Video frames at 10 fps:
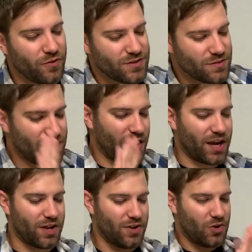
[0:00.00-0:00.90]
first let me
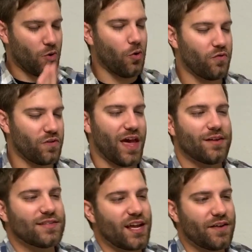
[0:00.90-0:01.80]
kind of go over the
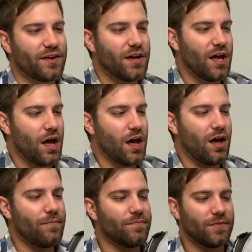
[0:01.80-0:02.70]
outside of it.
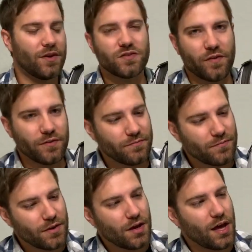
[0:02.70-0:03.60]
Here's the front.
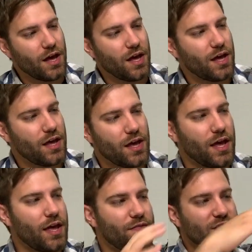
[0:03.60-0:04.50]

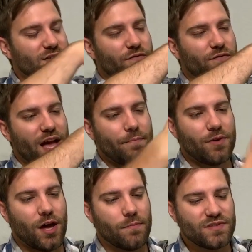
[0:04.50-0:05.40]
This flap
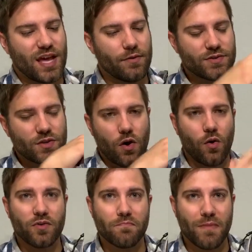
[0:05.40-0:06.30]
comes down. It's
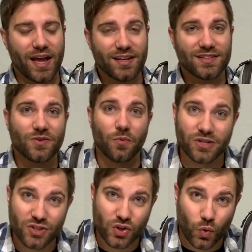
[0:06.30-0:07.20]
all with magnets, which
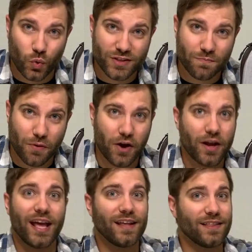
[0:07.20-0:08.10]
is the coolest part.
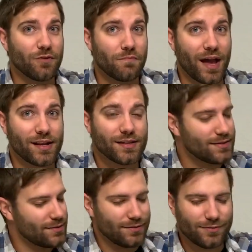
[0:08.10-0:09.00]
Anything with
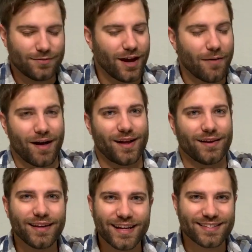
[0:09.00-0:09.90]
magnets, come
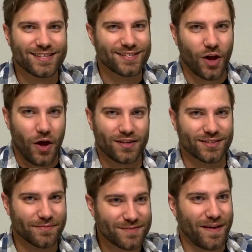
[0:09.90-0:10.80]
on. It's just
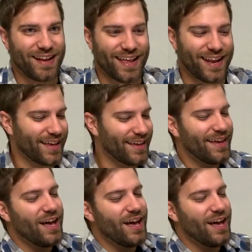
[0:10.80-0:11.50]
awesome. It's magnetic.